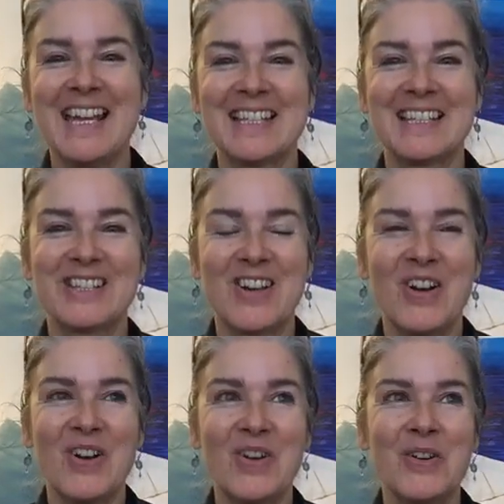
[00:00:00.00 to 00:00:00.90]

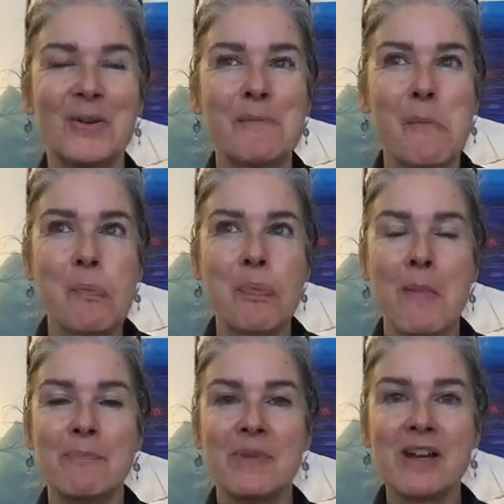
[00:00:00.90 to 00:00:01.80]
so
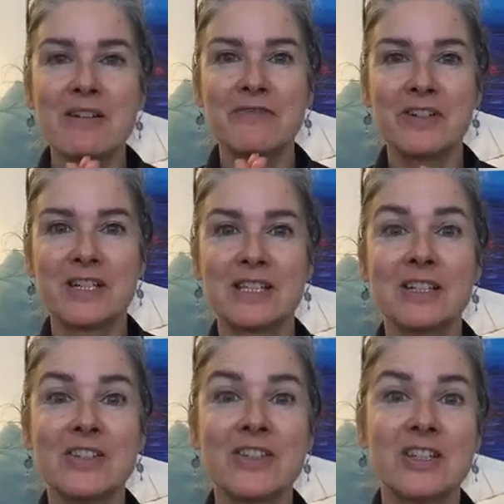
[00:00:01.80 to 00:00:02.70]
my first
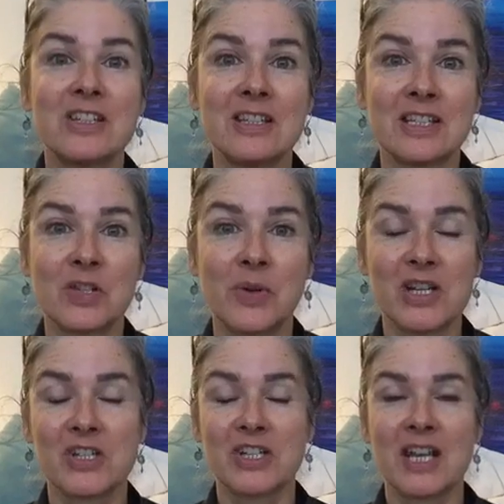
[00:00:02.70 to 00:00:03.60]
answer to this
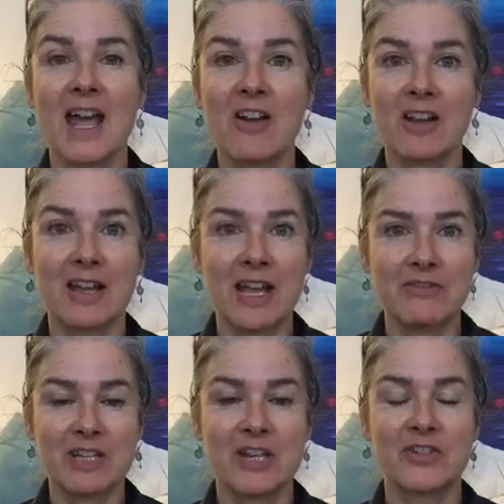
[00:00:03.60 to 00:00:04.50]
question, how can I
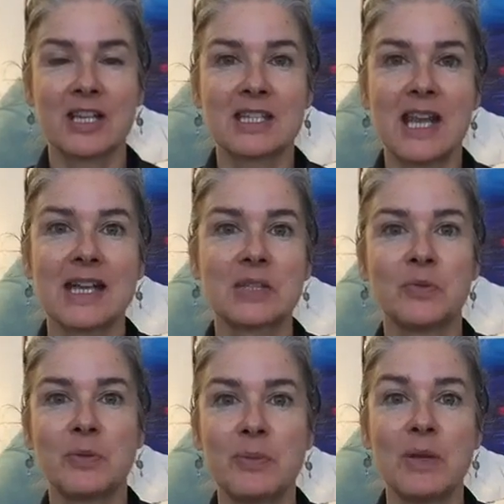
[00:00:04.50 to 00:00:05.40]
have tantric sex,
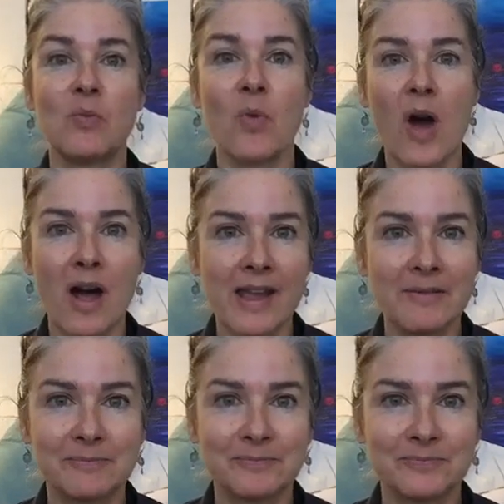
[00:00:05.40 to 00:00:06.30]
would be why?
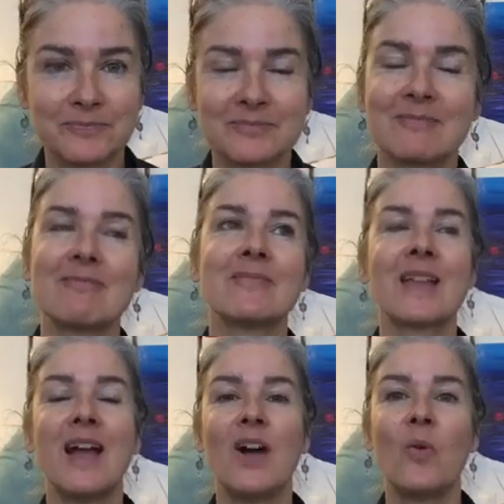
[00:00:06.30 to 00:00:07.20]

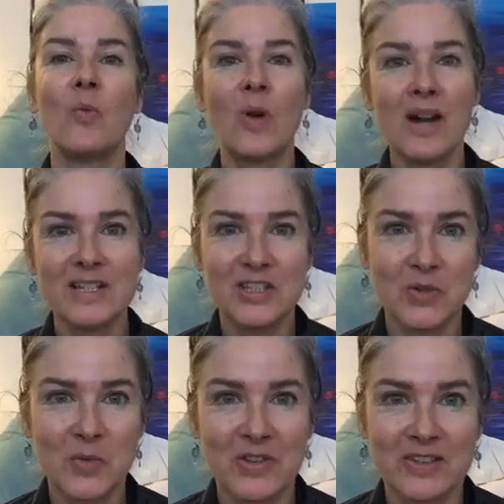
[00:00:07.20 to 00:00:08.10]
Why do
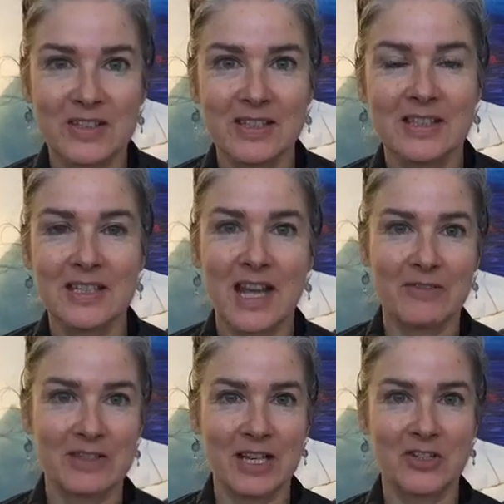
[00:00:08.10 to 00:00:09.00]
you want to
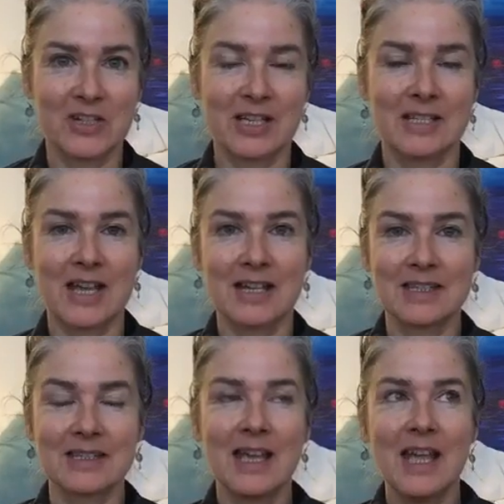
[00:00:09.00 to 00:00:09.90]
have tantric
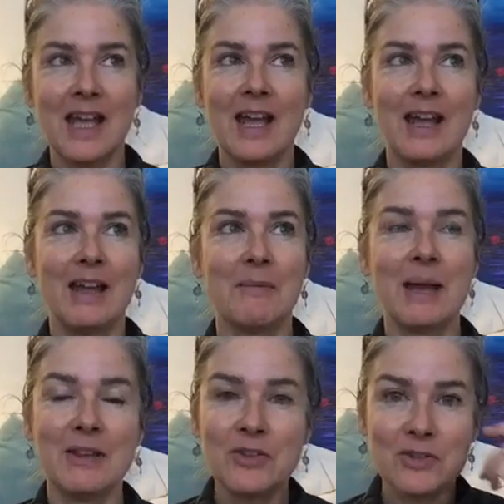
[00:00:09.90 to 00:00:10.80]
sex?
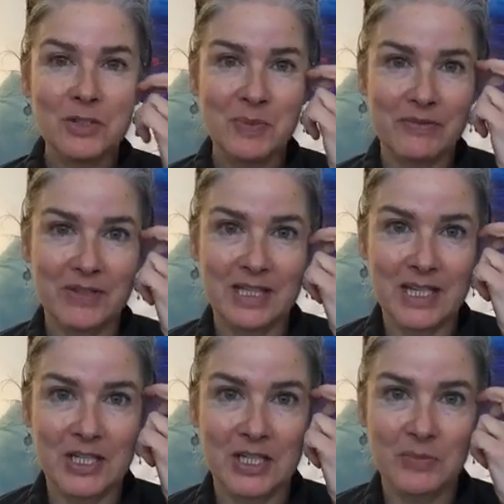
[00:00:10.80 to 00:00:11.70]
And not to be
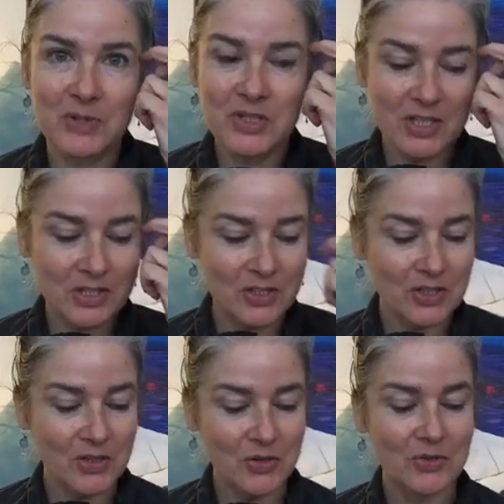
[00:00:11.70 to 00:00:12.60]
facetious, but just
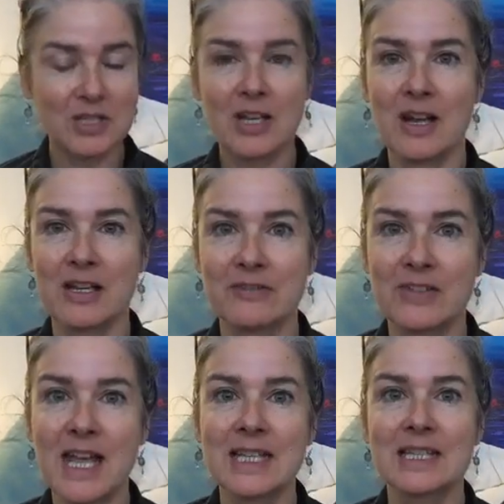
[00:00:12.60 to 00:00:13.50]
to kind of
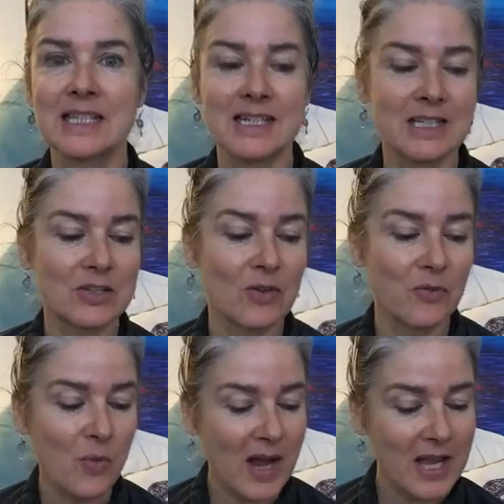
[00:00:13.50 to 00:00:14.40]
get a sense
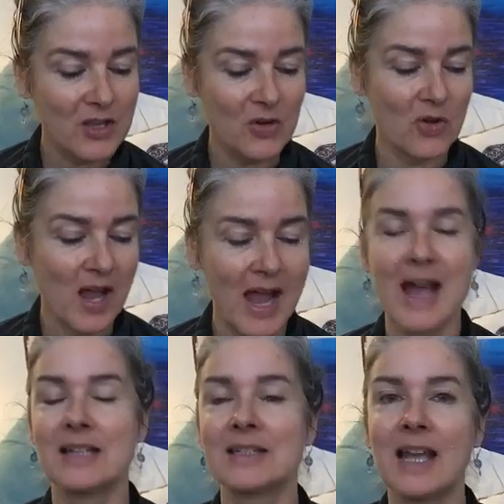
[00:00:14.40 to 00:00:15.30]
of where you're
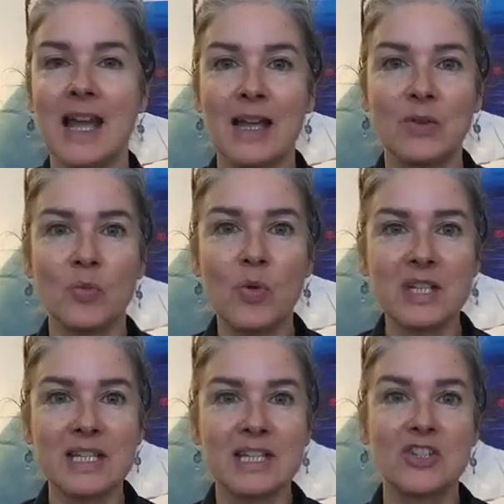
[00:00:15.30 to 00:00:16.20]
at and what
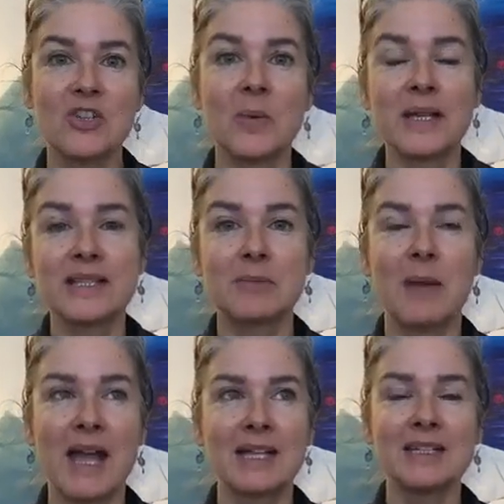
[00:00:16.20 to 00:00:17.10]
it is you
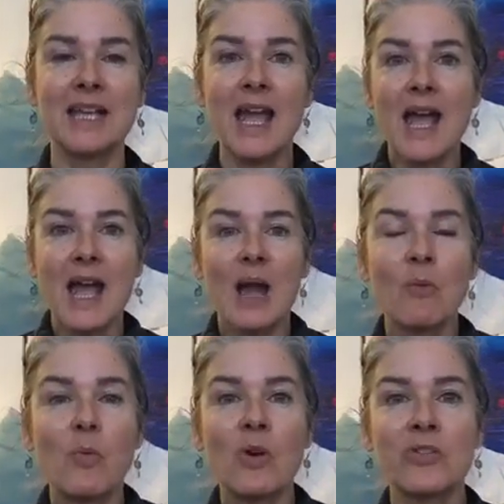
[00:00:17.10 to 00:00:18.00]
expect, and
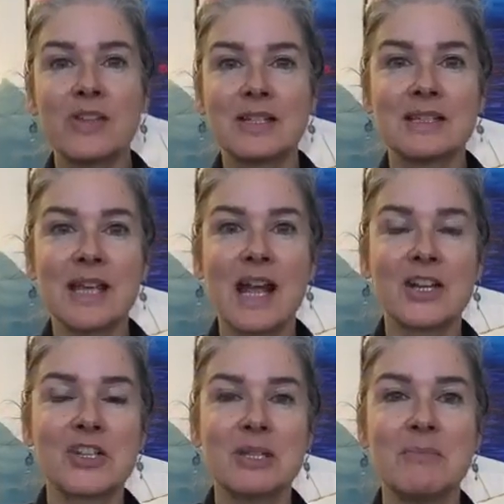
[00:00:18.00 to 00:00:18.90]
what this
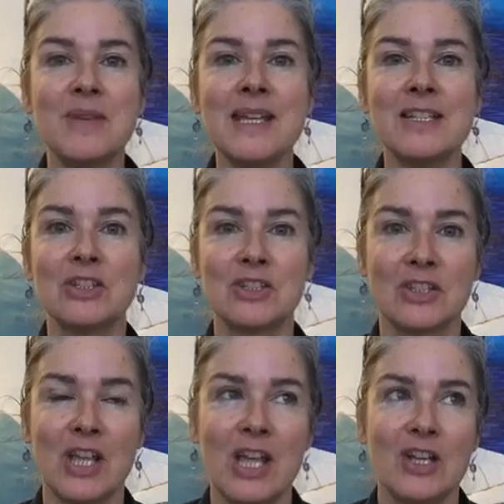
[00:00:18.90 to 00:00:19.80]
actually means
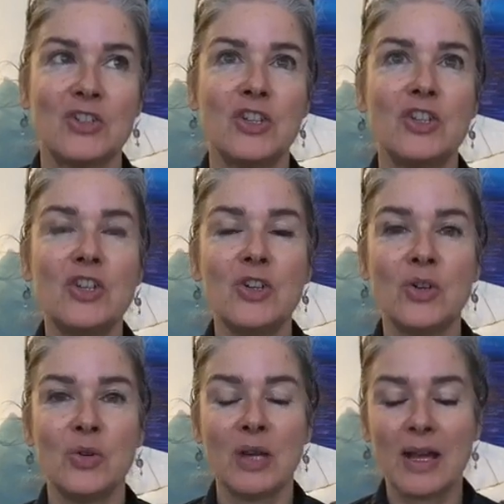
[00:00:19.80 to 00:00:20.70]
to
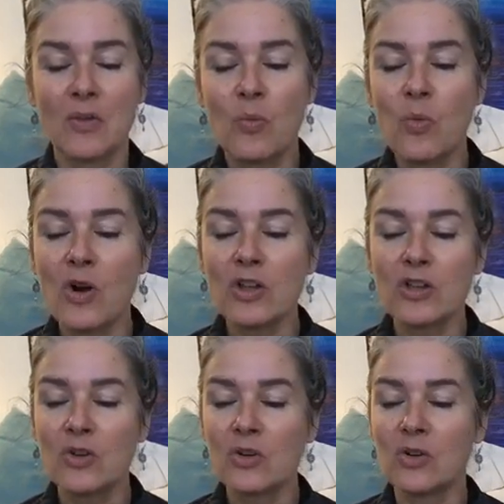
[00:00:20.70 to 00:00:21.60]
you, like what
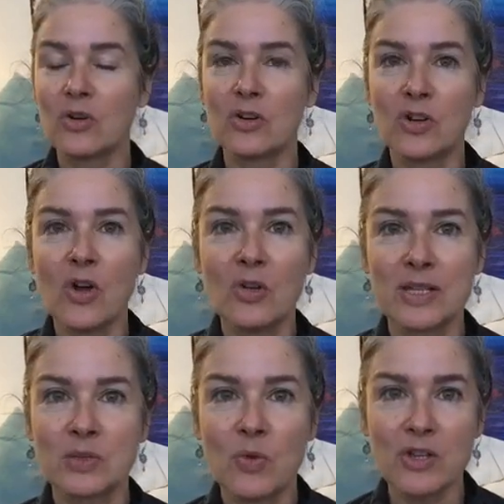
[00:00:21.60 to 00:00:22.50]
your goal
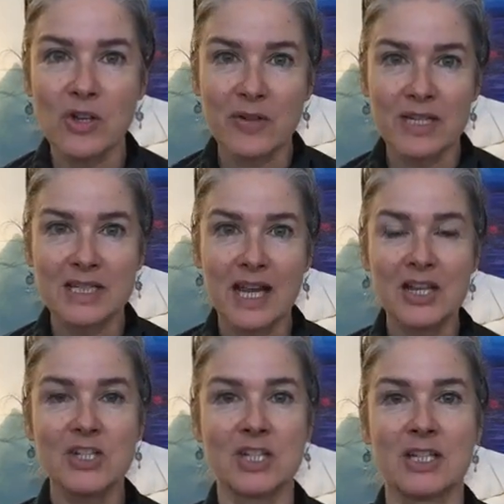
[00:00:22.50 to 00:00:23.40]
is, what your
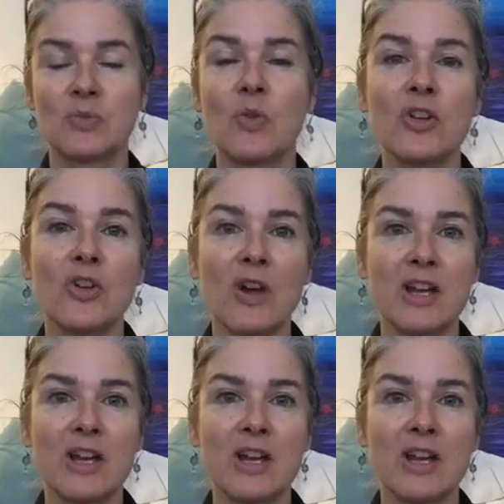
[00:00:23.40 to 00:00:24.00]
intention is, what your